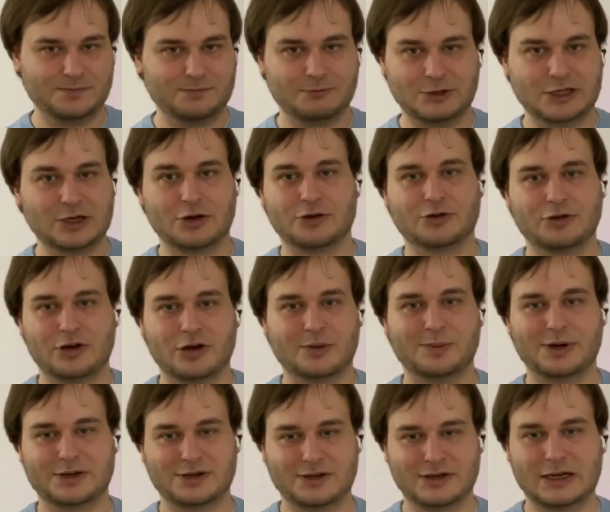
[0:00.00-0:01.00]
we don't know
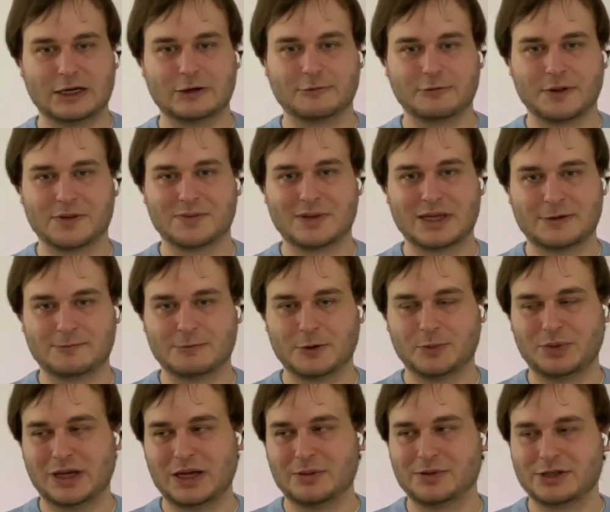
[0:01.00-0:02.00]
about an algorithm that would
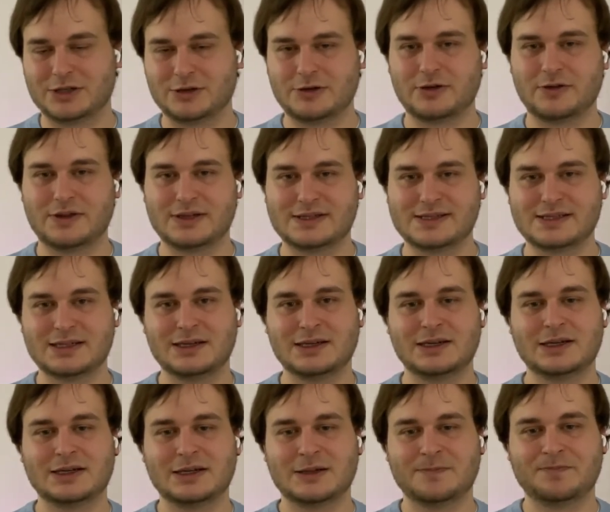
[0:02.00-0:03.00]
be able to do this.
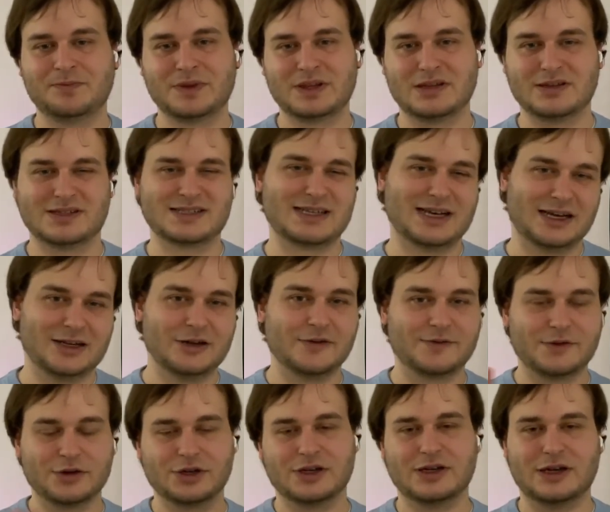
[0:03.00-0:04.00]
So it's kind of
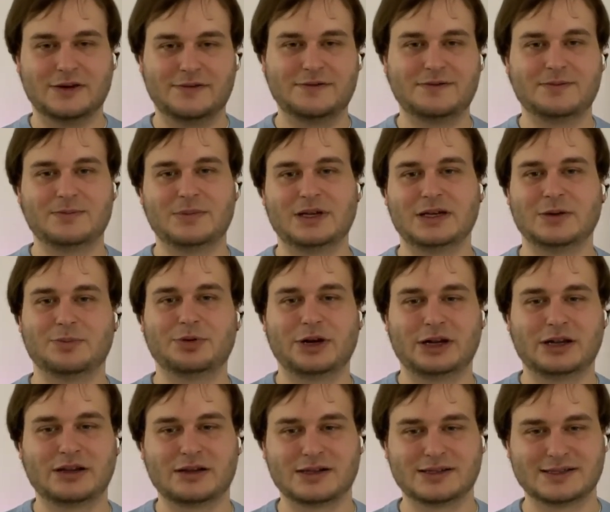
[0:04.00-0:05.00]
good enough in a
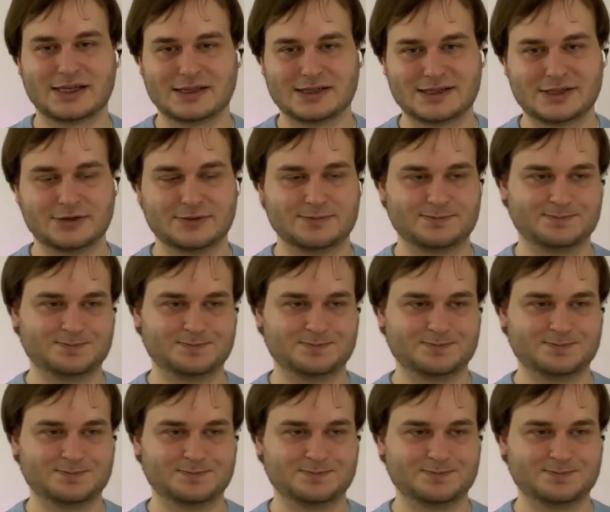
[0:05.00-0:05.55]
practical sense too.